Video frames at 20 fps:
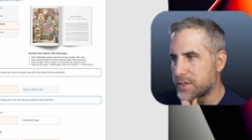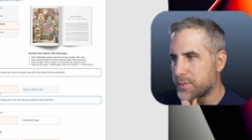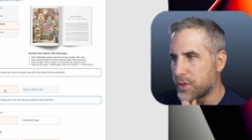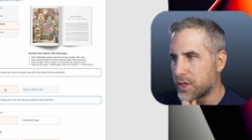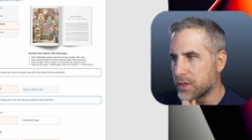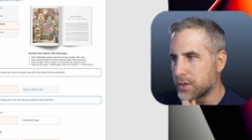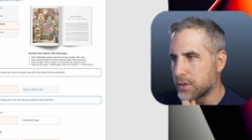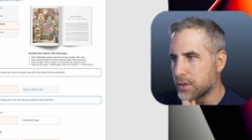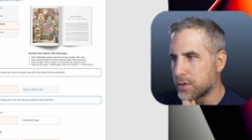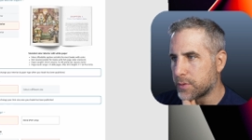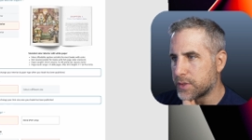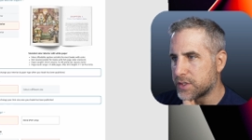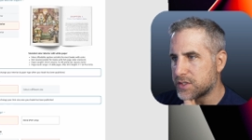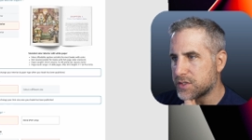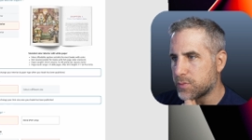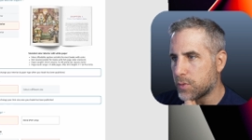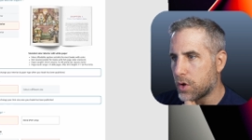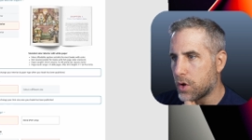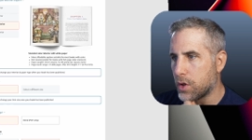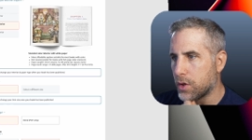to be a little bit
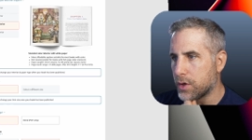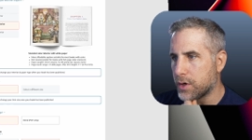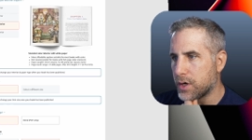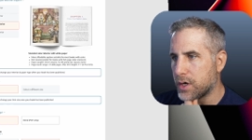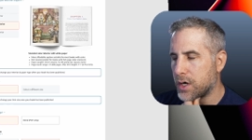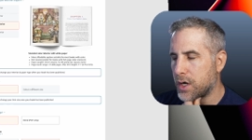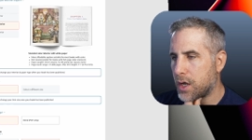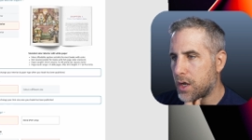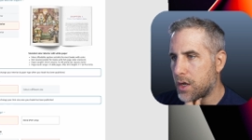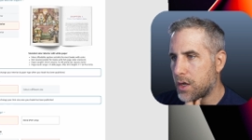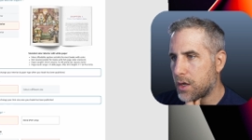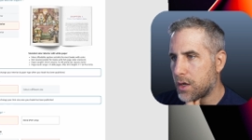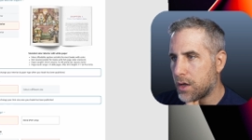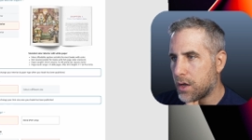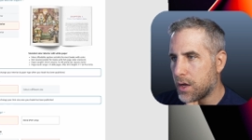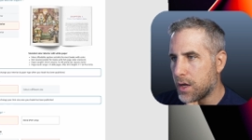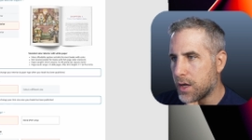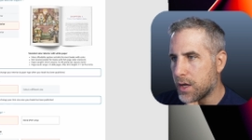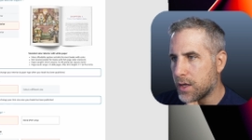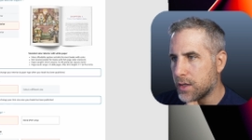smaller,
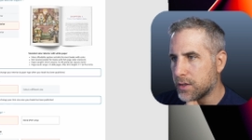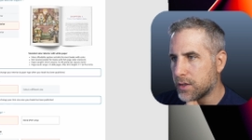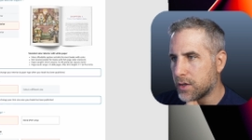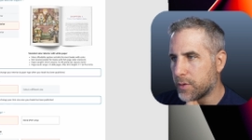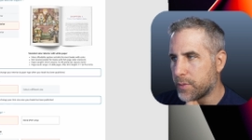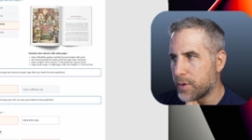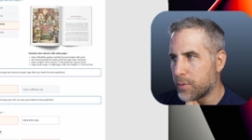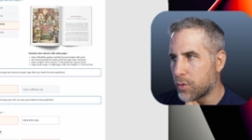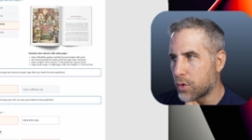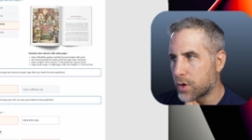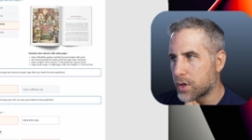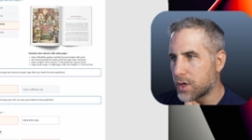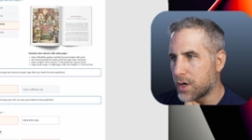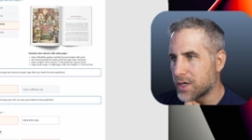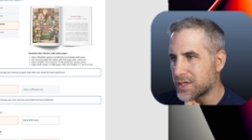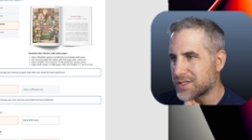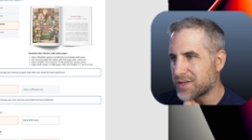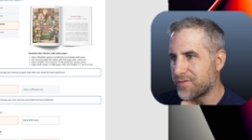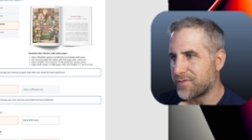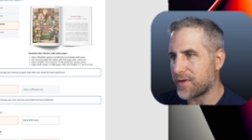a little bit more
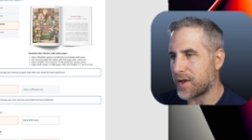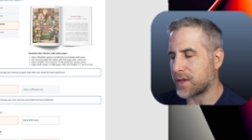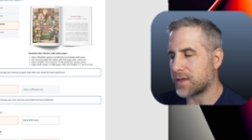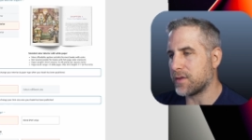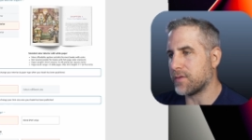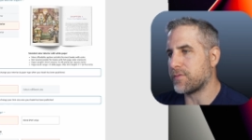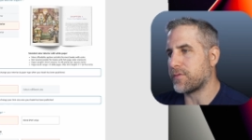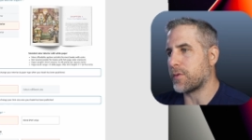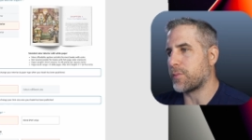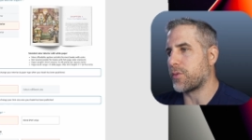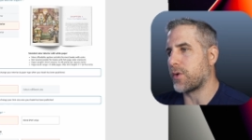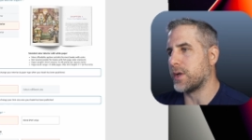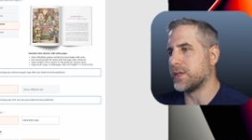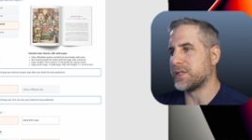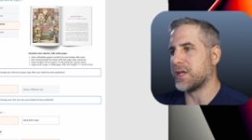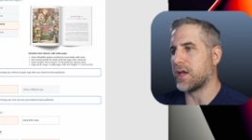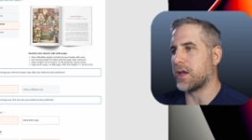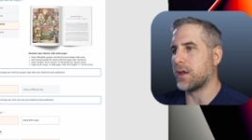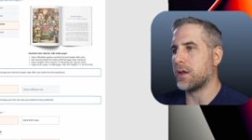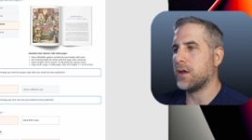cost effective for
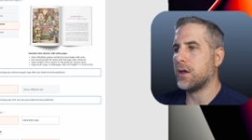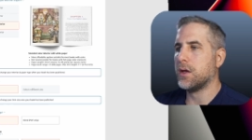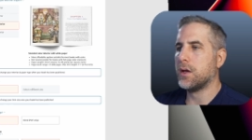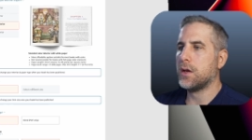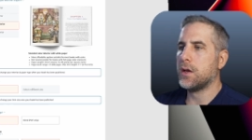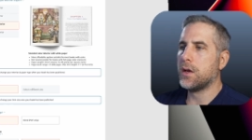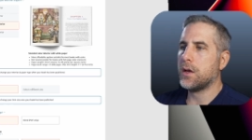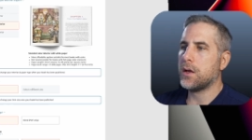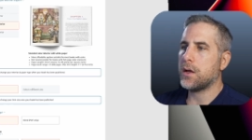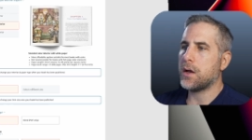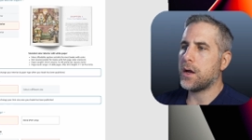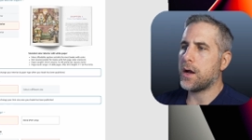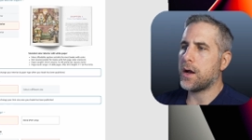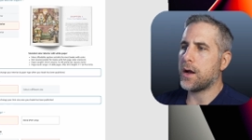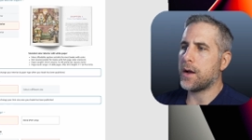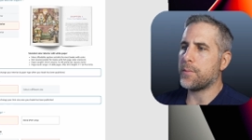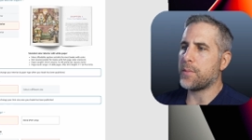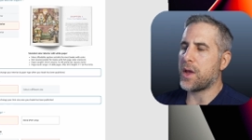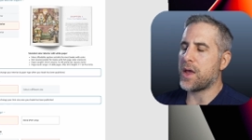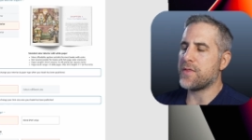printing
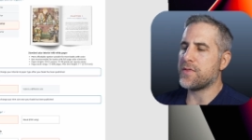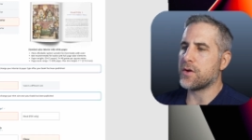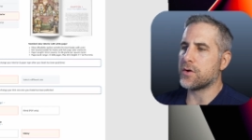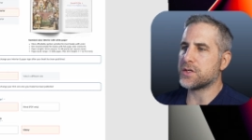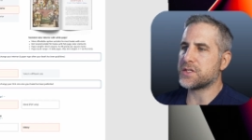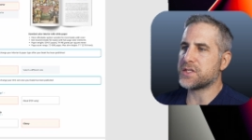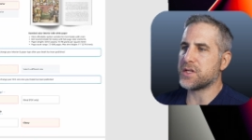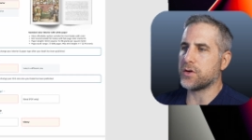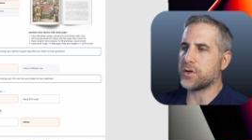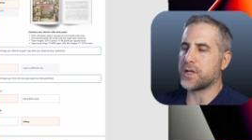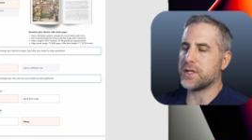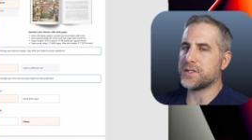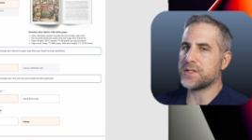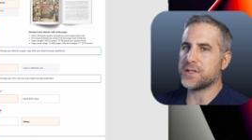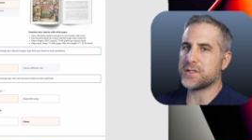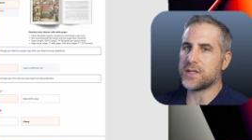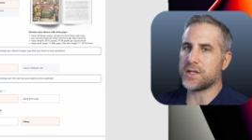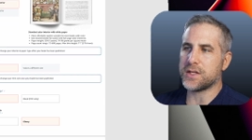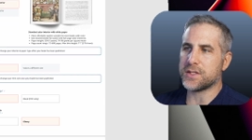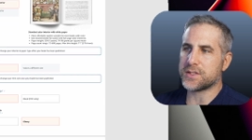um, and they're still
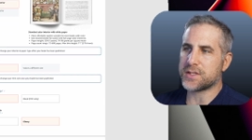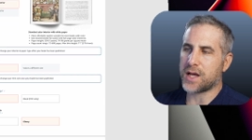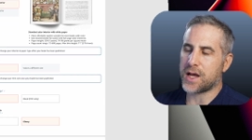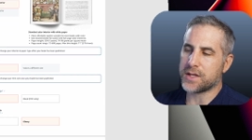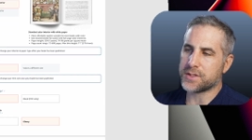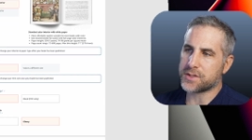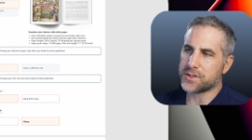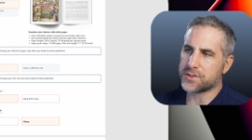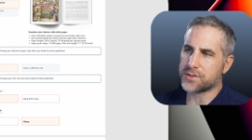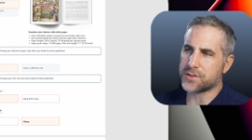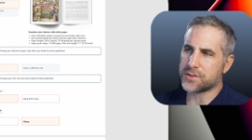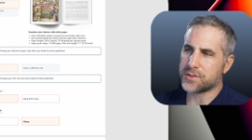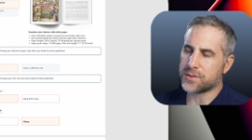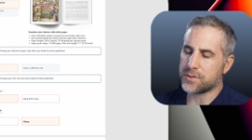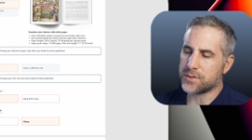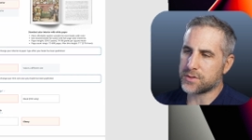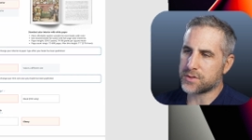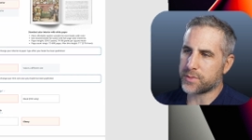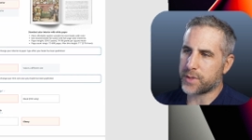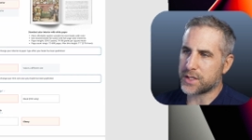consistent in size because there's
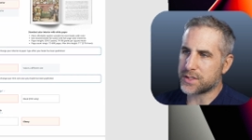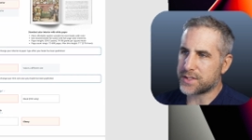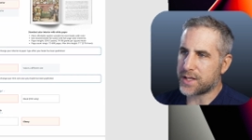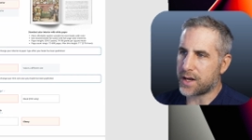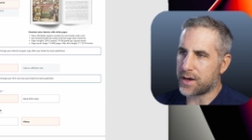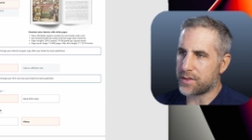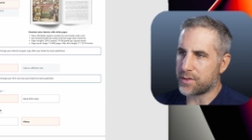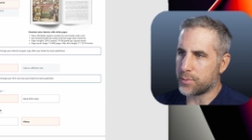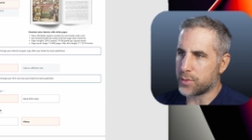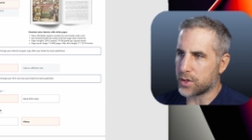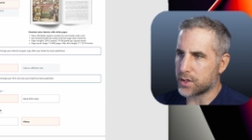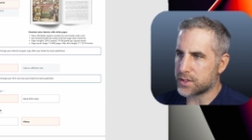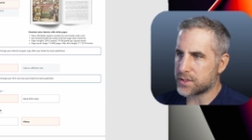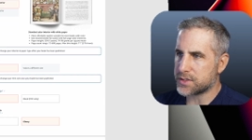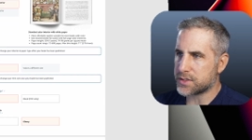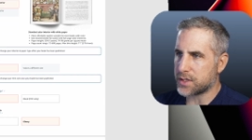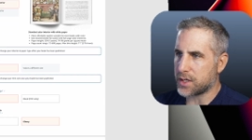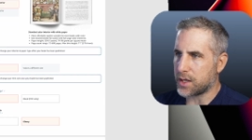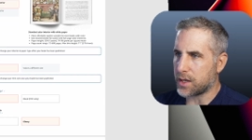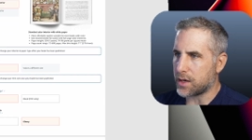there's about ten of the
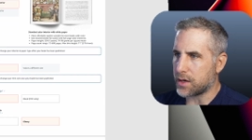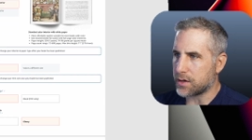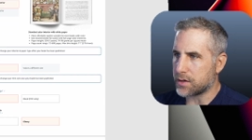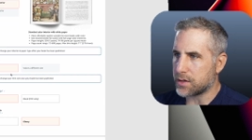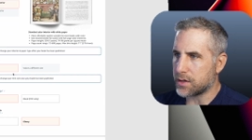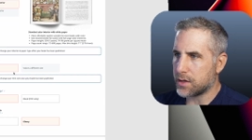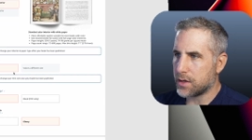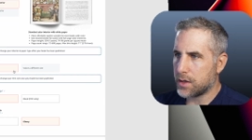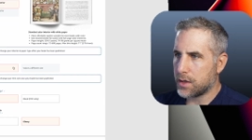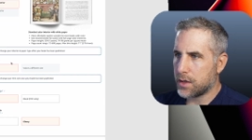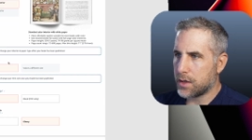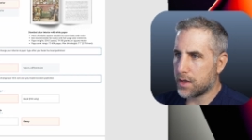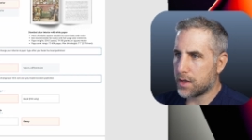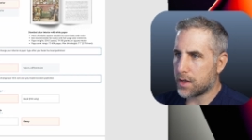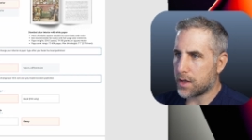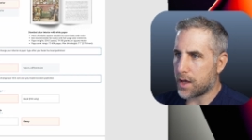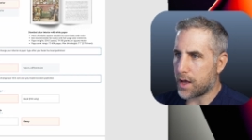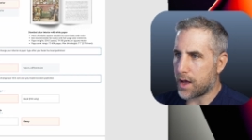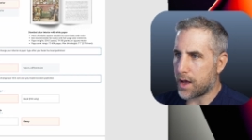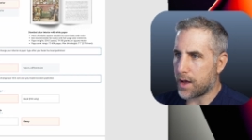books, and
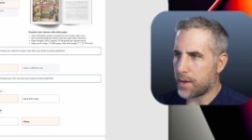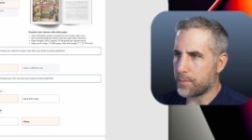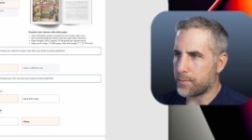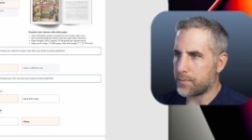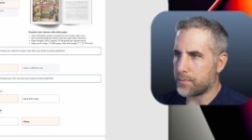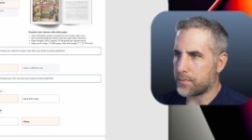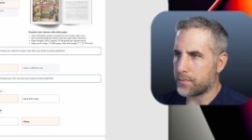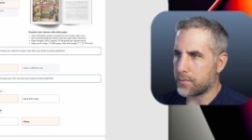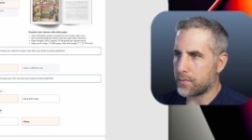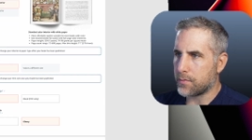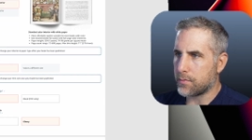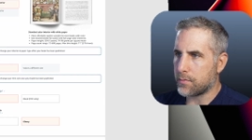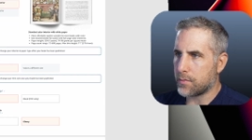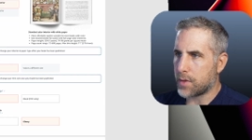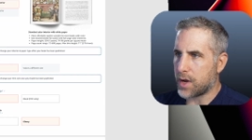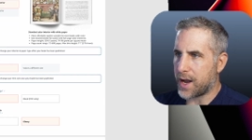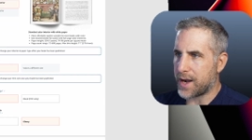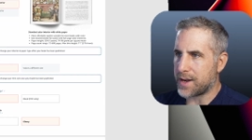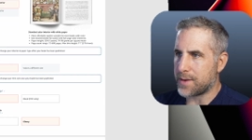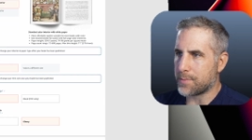um,
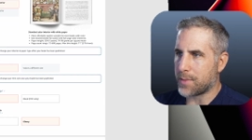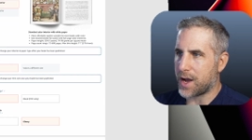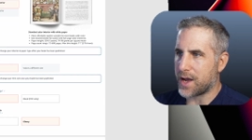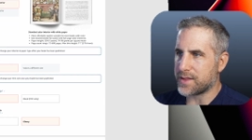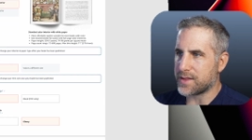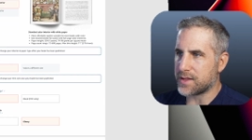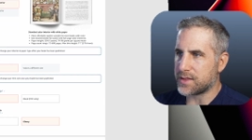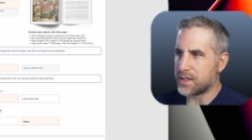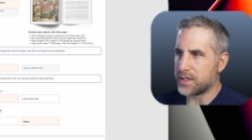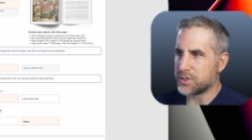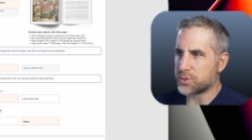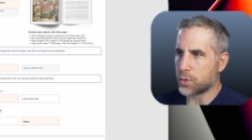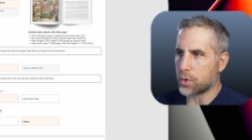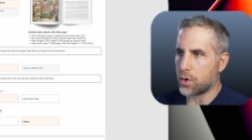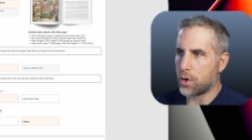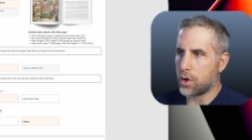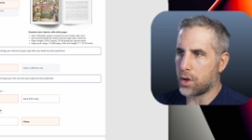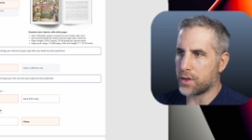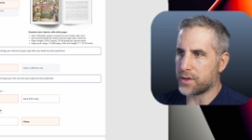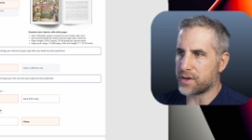I didn't mind that these were
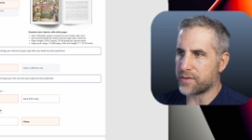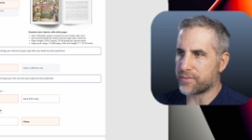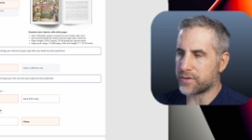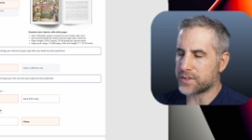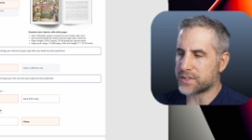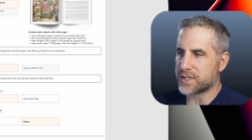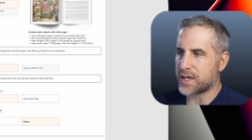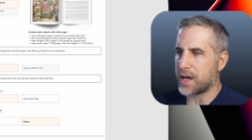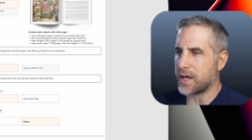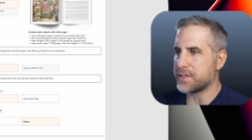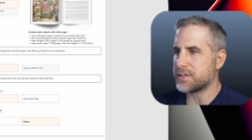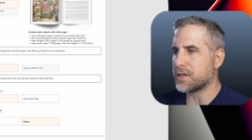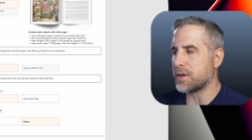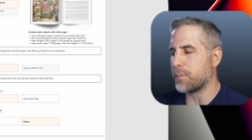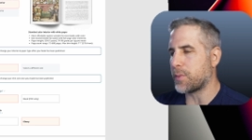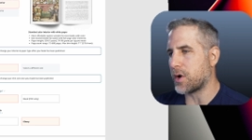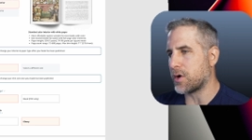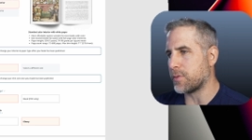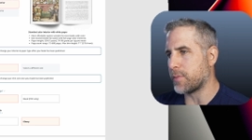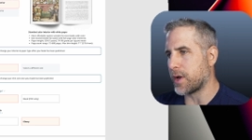all a different size
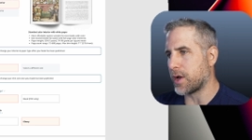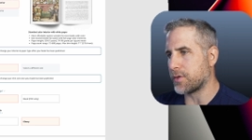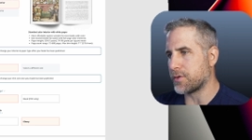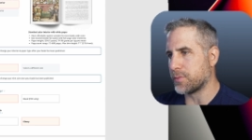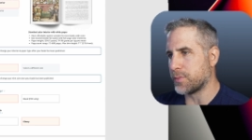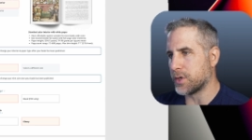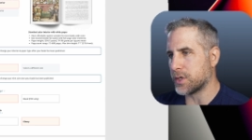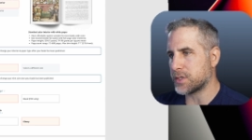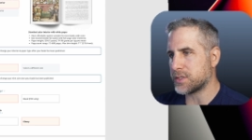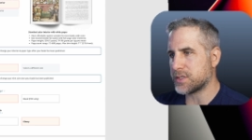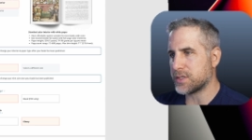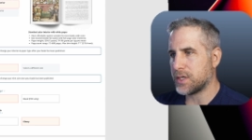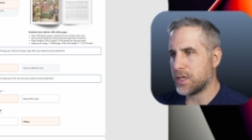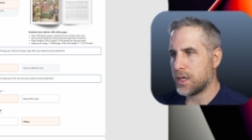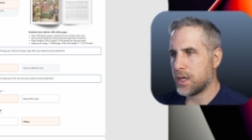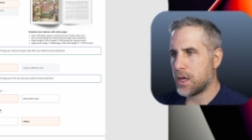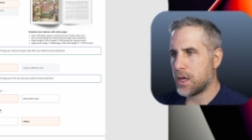compared to my other books.